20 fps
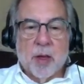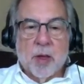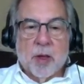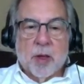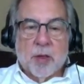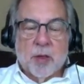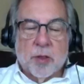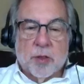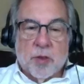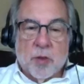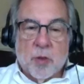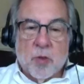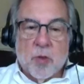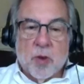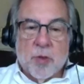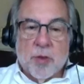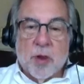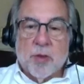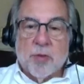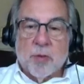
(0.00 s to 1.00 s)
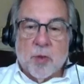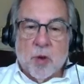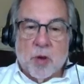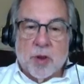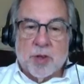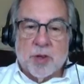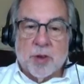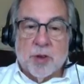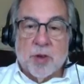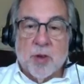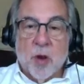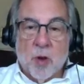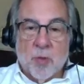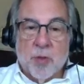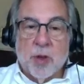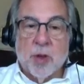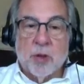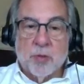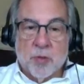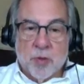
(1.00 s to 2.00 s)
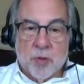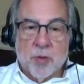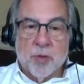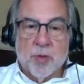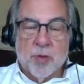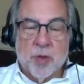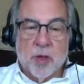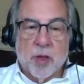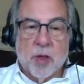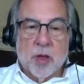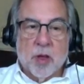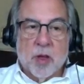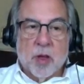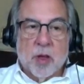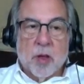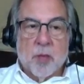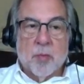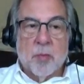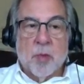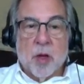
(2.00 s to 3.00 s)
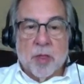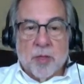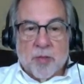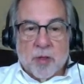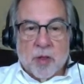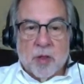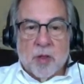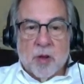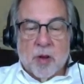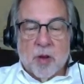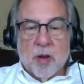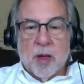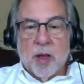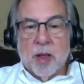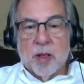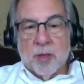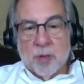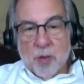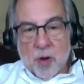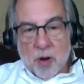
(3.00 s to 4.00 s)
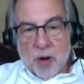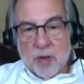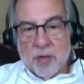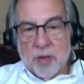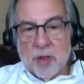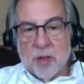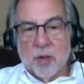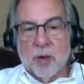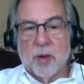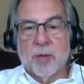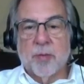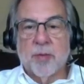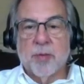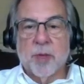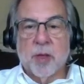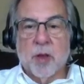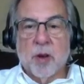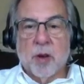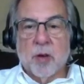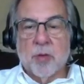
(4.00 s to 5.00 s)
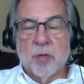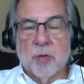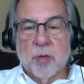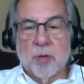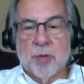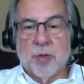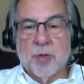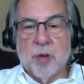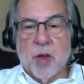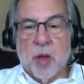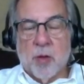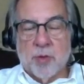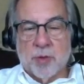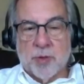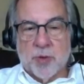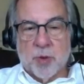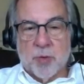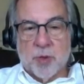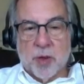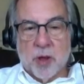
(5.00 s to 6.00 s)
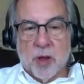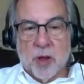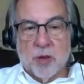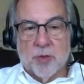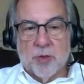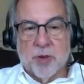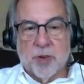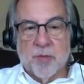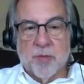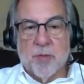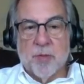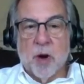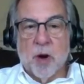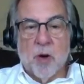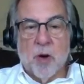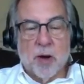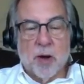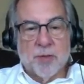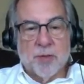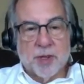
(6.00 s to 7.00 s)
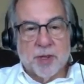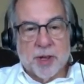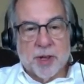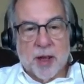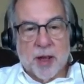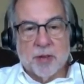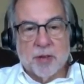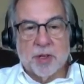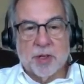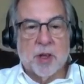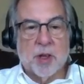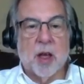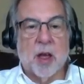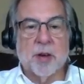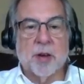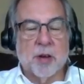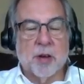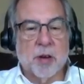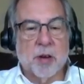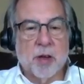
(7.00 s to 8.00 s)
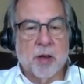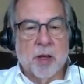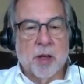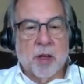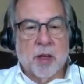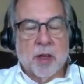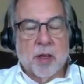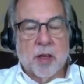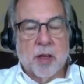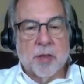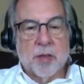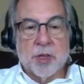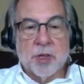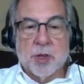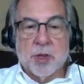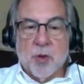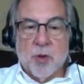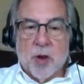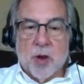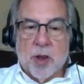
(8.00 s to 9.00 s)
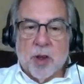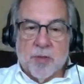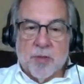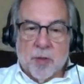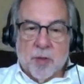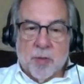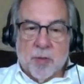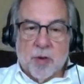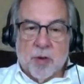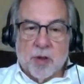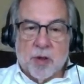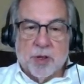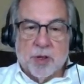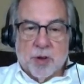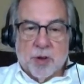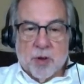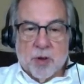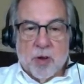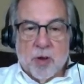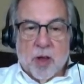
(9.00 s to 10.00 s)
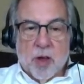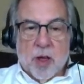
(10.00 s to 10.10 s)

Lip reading: The 2 women, of course, are Naomi and Ruth, mother-in-law and daughter-in-law. Ruth, who comes from the country of Moab, is an outsider. And the story of the book is her